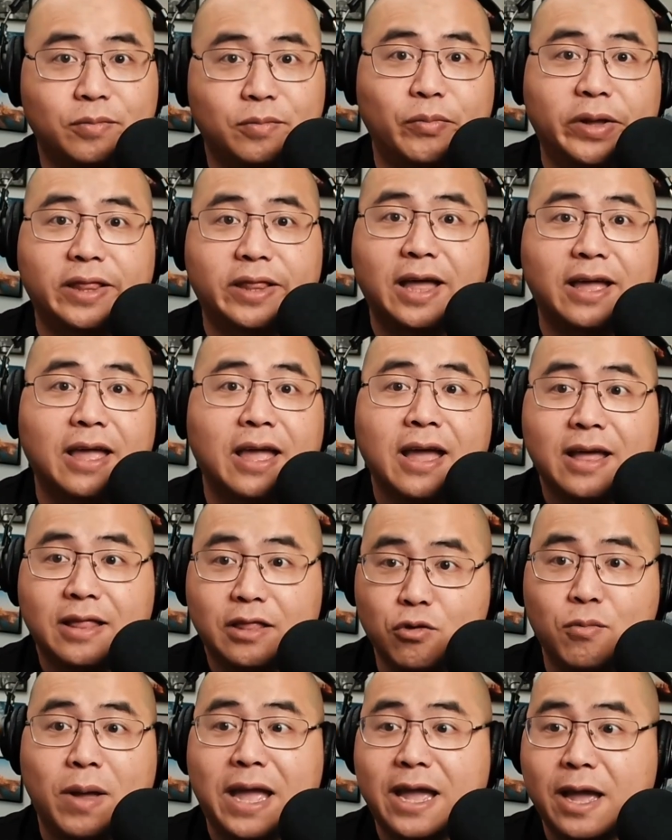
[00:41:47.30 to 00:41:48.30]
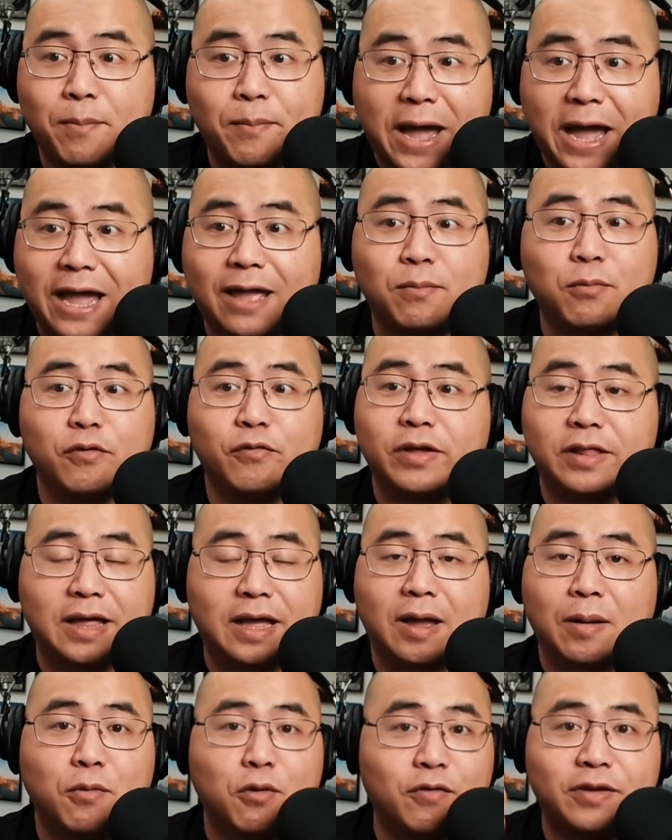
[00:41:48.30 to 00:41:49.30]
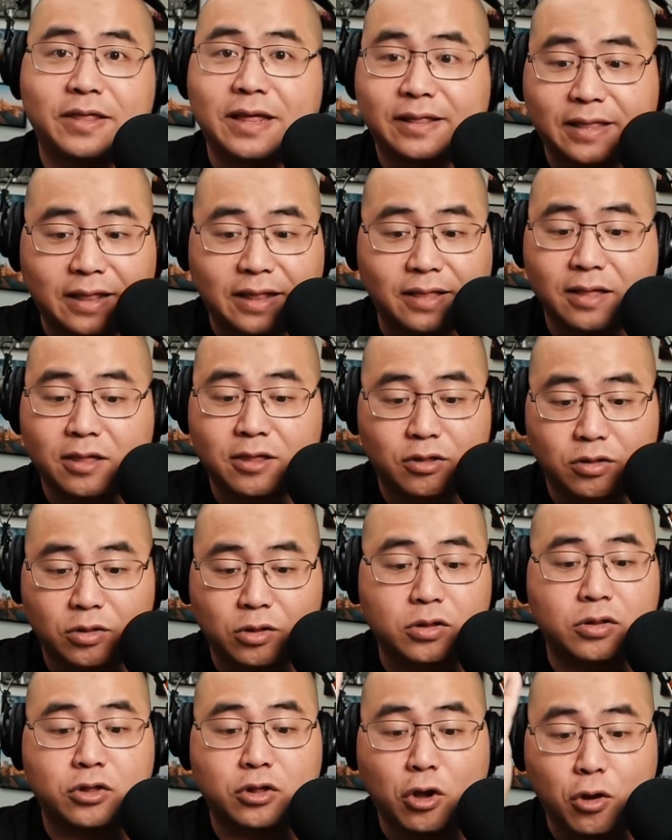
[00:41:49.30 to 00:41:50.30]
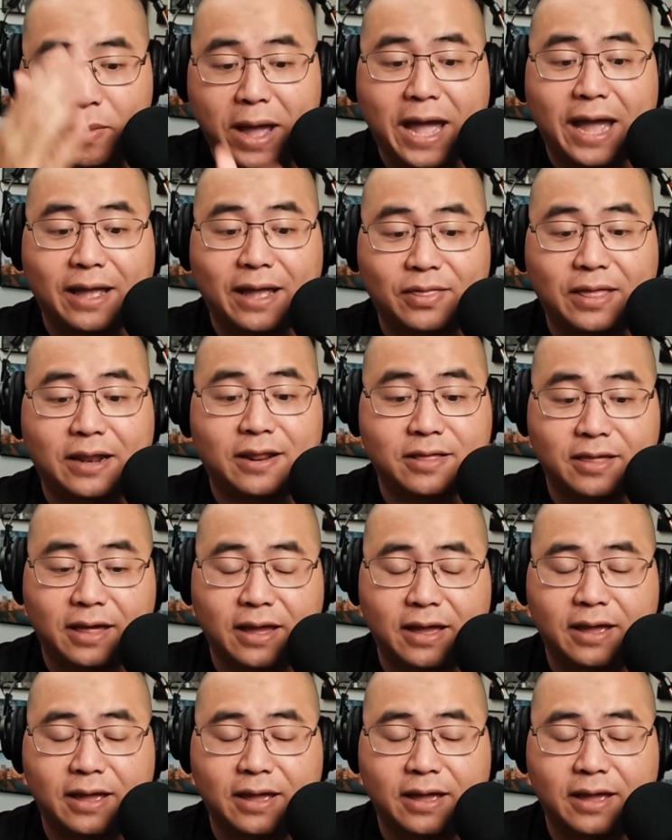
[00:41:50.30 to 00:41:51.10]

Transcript: but like you make a bad movie, like a movie that's so bad that it's like